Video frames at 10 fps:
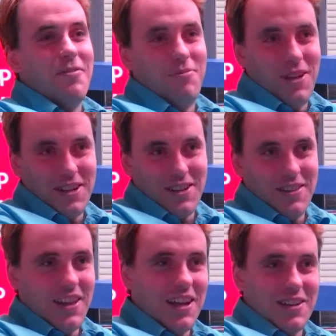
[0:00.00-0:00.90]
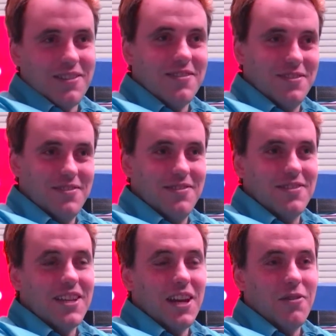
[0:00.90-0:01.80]
that it can then
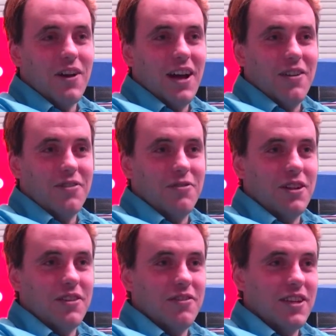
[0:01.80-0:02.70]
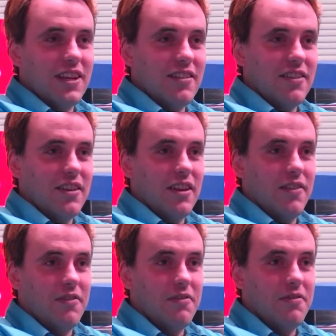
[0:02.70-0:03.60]
get around relatively easily.
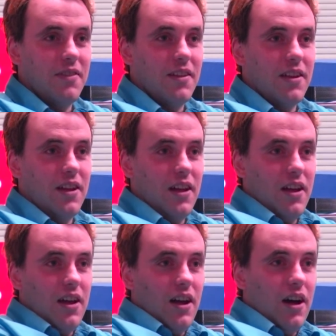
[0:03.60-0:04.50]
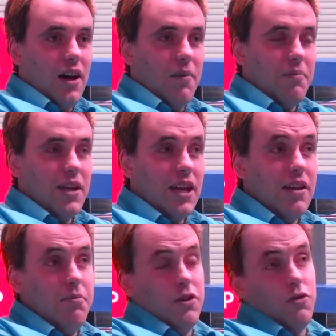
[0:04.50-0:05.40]
Um,
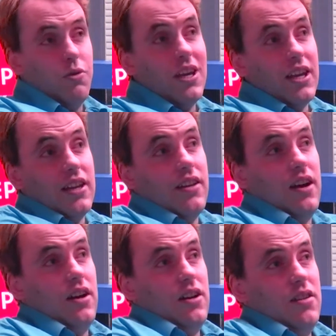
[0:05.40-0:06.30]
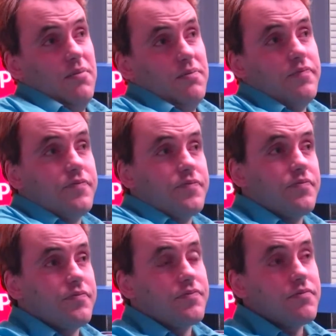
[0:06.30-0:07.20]
in between, um,
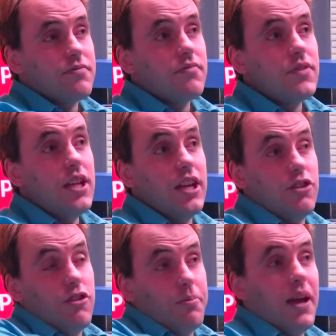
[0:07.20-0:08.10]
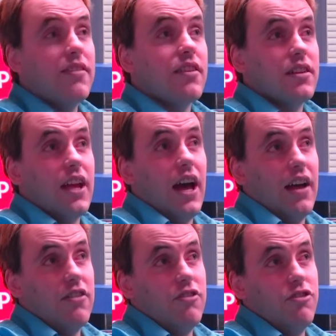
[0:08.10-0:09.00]
it just basically
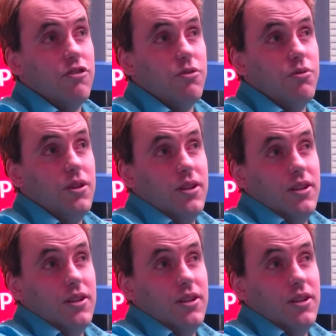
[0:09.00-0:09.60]
has to,